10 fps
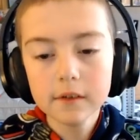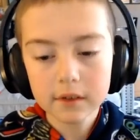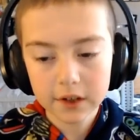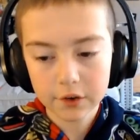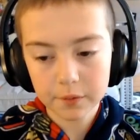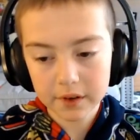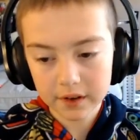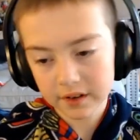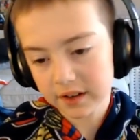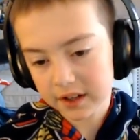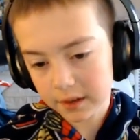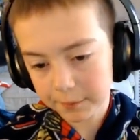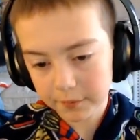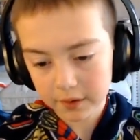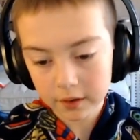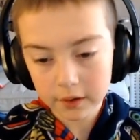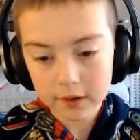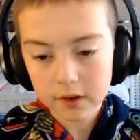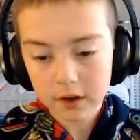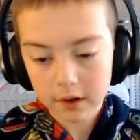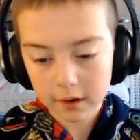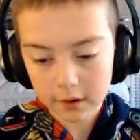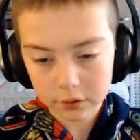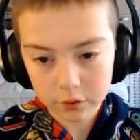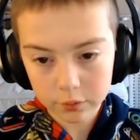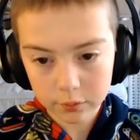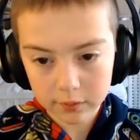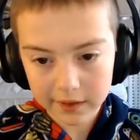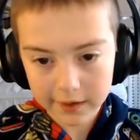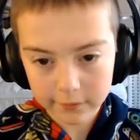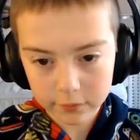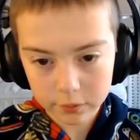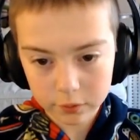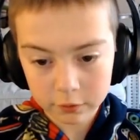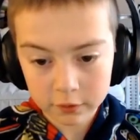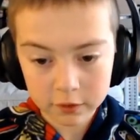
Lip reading: I'm just gonna get them all to level